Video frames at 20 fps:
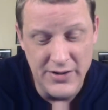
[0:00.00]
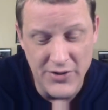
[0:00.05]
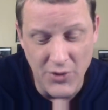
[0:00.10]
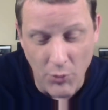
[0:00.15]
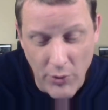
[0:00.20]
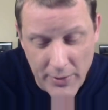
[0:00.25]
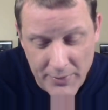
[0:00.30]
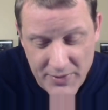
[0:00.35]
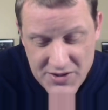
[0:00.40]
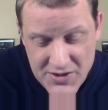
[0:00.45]
The
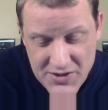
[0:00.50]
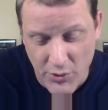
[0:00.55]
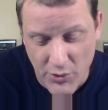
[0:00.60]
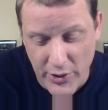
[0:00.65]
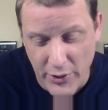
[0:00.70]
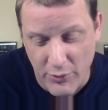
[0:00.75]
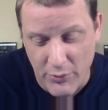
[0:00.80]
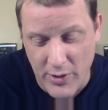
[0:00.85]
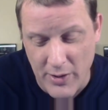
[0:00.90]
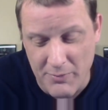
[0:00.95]
Women's
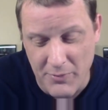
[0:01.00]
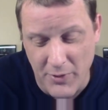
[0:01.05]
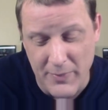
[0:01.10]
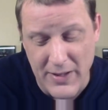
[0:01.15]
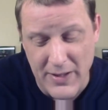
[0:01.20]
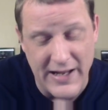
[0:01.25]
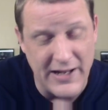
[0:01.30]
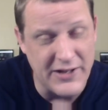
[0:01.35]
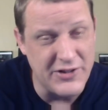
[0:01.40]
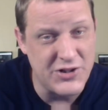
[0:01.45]
Royal Rumble
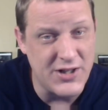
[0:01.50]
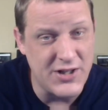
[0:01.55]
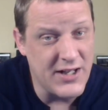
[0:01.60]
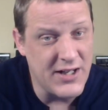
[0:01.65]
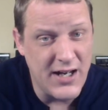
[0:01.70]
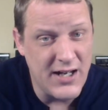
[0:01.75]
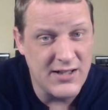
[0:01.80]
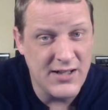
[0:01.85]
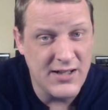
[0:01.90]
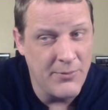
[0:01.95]
match.
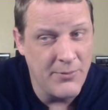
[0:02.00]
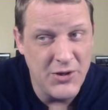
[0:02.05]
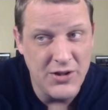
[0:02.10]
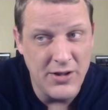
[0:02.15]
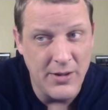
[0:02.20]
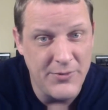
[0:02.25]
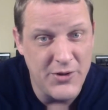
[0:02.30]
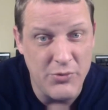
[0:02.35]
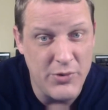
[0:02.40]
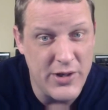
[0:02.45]
Did W
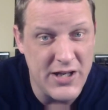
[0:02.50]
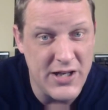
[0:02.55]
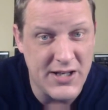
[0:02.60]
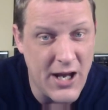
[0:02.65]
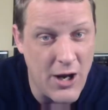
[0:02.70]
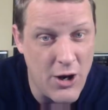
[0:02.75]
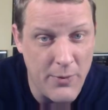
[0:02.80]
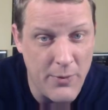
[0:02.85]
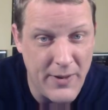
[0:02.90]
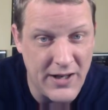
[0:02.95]
W E
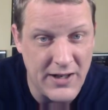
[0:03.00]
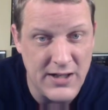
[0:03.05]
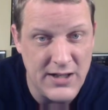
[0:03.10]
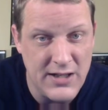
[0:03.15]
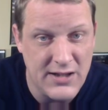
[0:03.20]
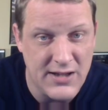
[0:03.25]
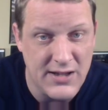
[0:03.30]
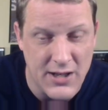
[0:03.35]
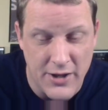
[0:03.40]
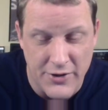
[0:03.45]
care about
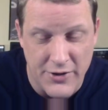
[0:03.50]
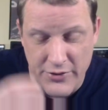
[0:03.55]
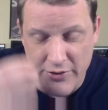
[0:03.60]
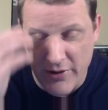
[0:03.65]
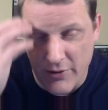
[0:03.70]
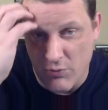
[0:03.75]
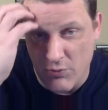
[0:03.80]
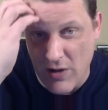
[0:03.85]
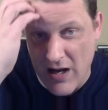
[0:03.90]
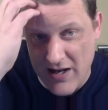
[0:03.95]
anything other
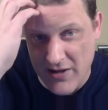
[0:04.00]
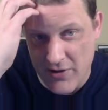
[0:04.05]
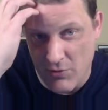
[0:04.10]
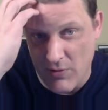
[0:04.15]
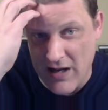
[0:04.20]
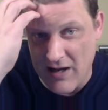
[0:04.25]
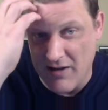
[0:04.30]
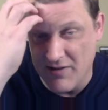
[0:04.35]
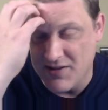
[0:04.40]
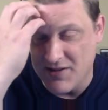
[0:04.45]
than Ronda
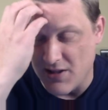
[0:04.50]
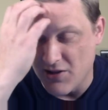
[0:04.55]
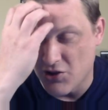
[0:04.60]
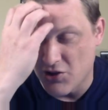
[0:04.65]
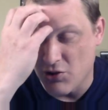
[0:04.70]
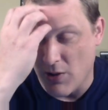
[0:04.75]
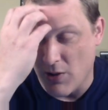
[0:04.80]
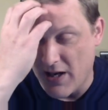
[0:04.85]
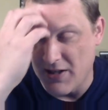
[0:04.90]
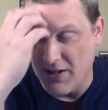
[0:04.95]
Rousey
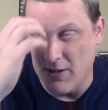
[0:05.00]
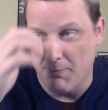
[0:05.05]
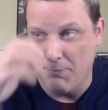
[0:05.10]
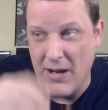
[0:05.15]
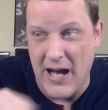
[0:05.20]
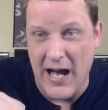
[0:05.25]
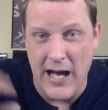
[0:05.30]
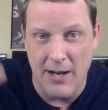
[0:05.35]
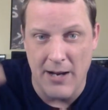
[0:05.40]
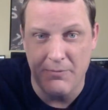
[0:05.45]
and trying to
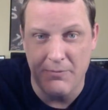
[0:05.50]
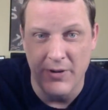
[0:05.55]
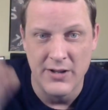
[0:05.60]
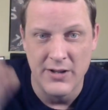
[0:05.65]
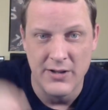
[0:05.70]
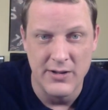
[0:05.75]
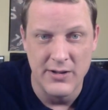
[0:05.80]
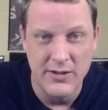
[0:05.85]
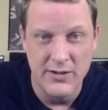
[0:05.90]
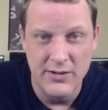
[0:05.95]
pop
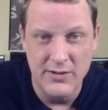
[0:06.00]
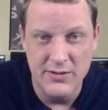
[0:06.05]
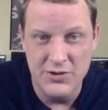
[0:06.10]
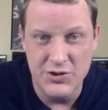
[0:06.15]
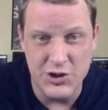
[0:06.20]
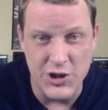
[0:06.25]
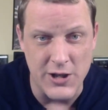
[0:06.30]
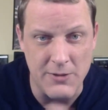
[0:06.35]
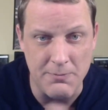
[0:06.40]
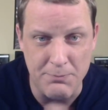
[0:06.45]

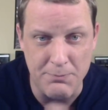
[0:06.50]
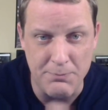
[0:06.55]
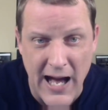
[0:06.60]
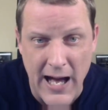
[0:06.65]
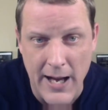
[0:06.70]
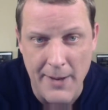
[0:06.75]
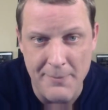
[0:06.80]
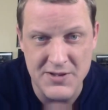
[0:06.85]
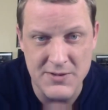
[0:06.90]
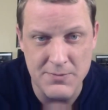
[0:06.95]
cheap
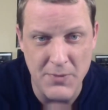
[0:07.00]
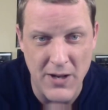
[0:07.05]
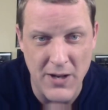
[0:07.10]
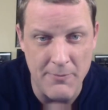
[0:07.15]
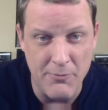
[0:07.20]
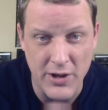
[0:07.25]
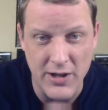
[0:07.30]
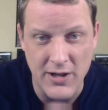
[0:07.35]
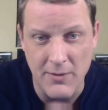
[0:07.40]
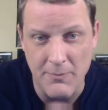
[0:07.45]
pops
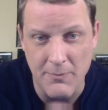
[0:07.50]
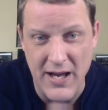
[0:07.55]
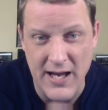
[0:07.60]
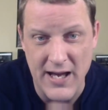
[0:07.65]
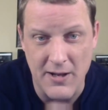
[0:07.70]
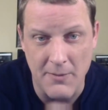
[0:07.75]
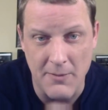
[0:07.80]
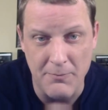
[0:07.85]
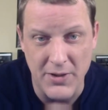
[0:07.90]
by bringing back a